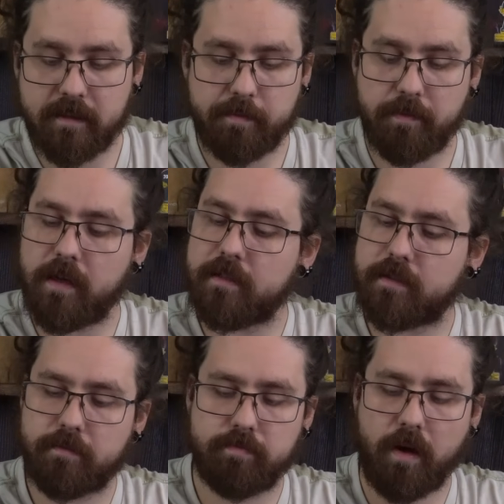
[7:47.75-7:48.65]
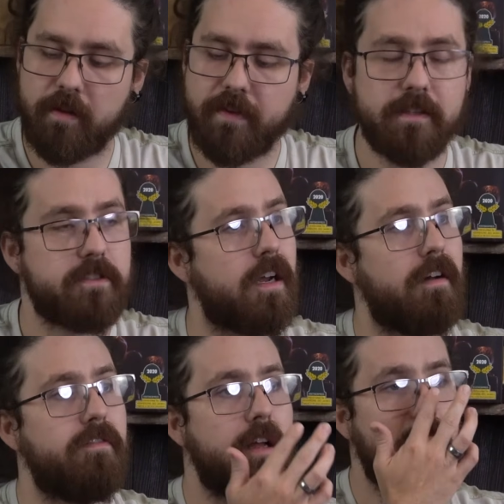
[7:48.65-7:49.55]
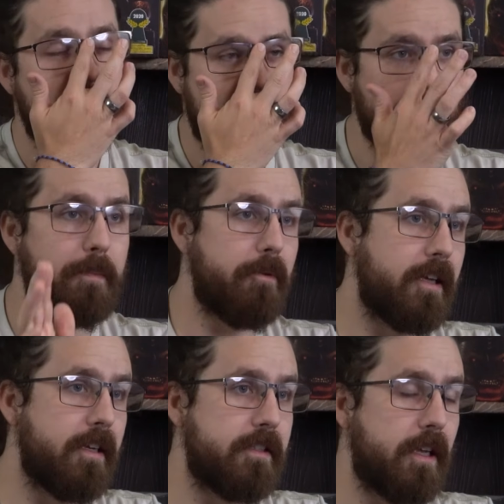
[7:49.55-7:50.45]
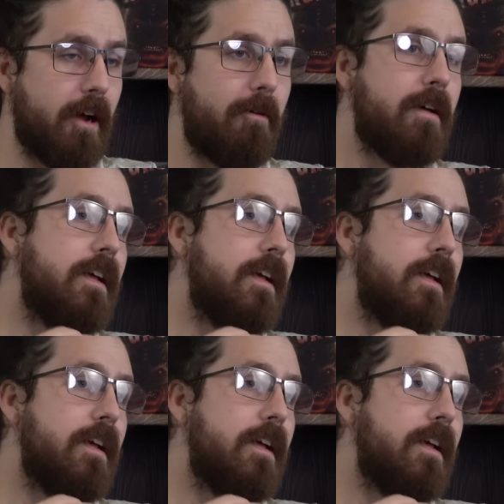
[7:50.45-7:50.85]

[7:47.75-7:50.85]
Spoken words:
6+, all that stuff, should be pretty good to go.